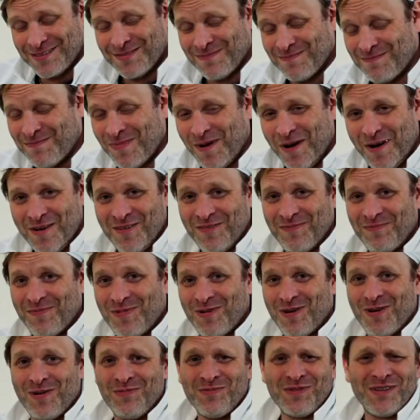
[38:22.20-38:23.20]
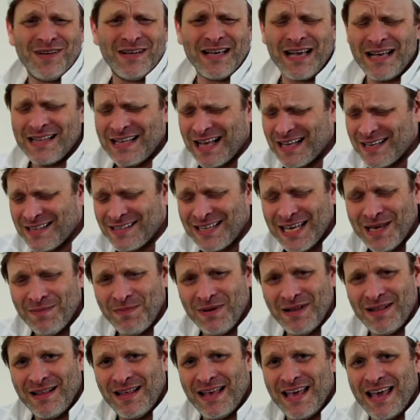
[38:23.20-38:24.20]
some bath bombs, you need to get that C
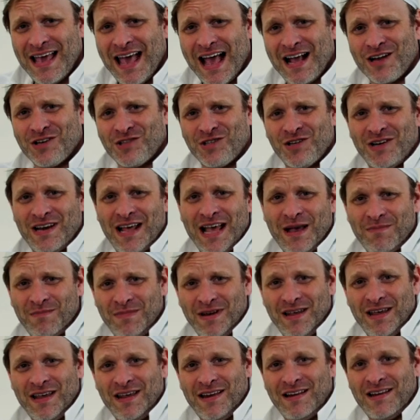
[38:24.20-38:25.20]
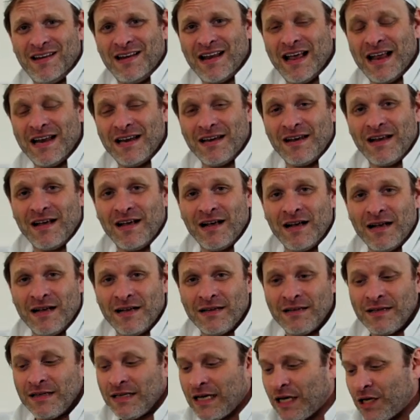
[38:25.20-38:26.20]
B D action happening. And
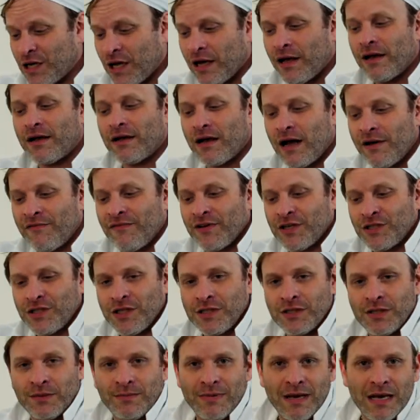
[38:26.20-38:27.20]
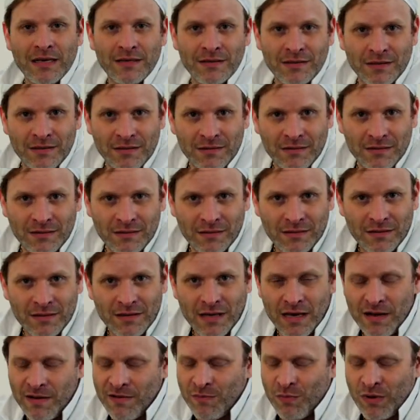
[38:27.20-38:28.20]
uh, yeah, I think she's the best
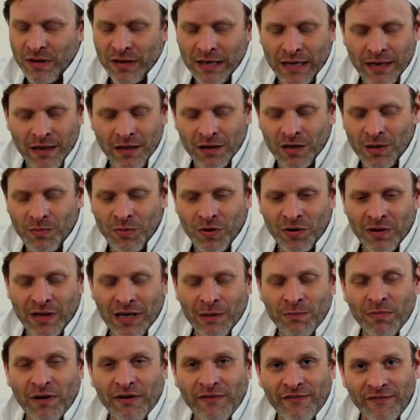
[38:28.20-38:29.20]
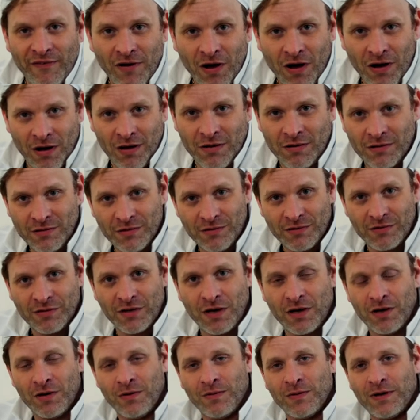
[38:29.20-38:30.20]
in the community by far. So,
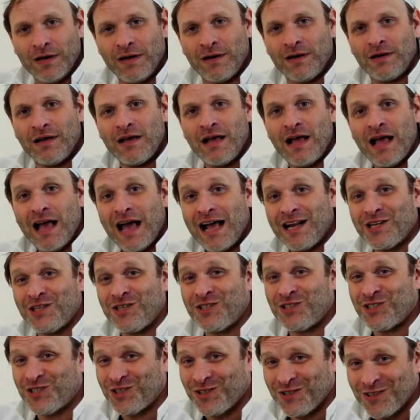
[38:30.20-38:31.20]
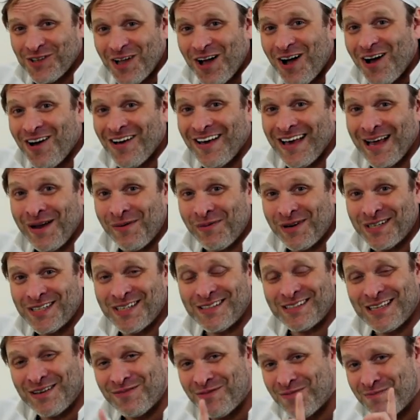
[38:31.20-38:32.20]
uh, and she's just starting, which
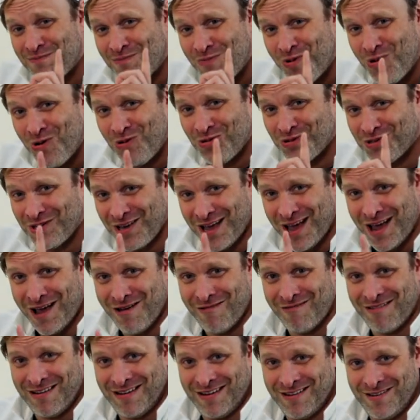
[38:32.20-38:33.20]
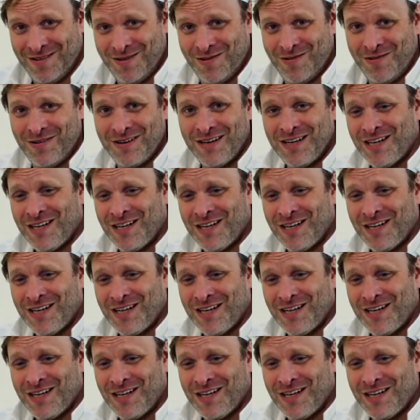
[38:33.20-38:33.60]
is even more scary, dude.